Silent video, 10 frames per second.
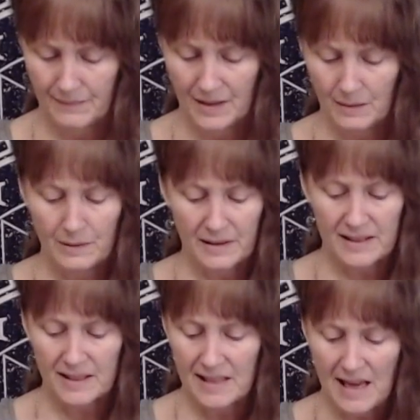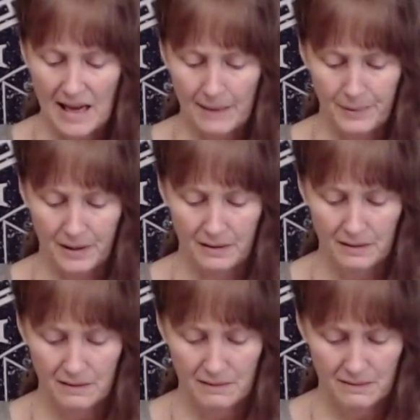But this is happy
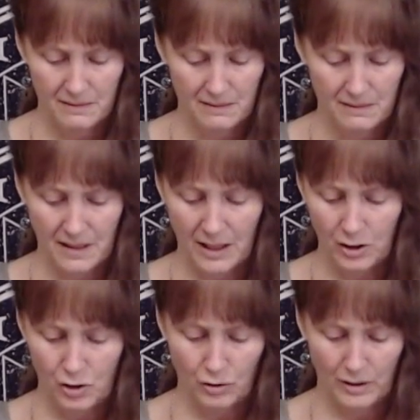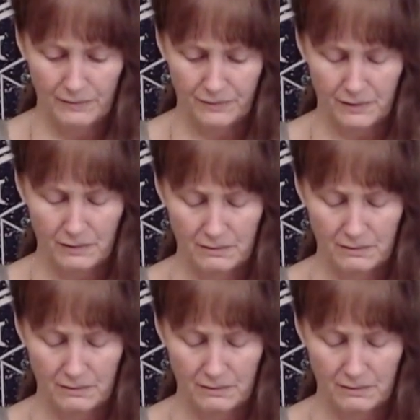and joyful.